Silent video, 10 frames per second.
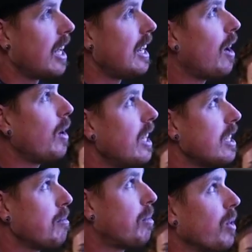Now it is
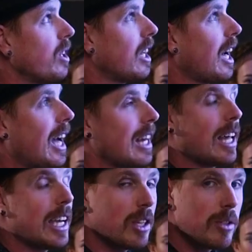important, I
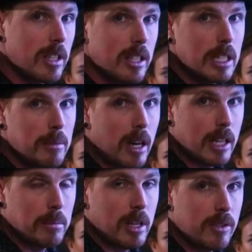like using a deep
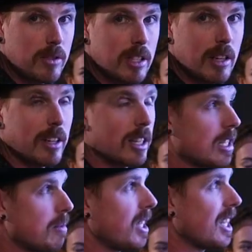octabox for stuff like
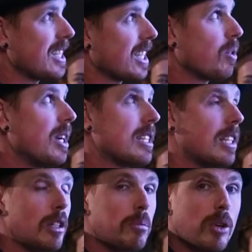this because it creates a
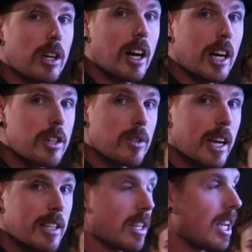little more
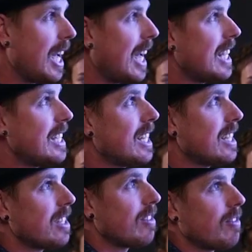contrast and it
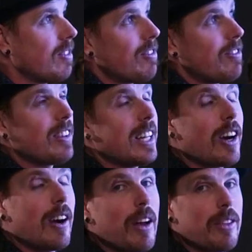doesn't
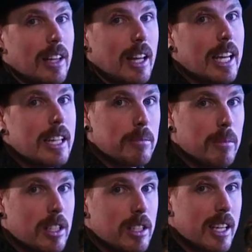flare out the light as
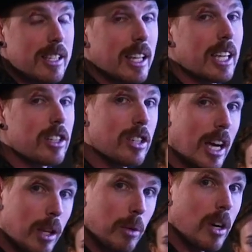much as like a
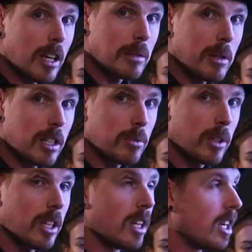shallower octabox
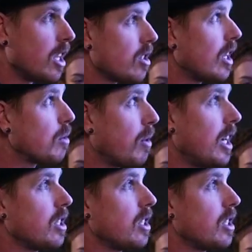would. So that's why I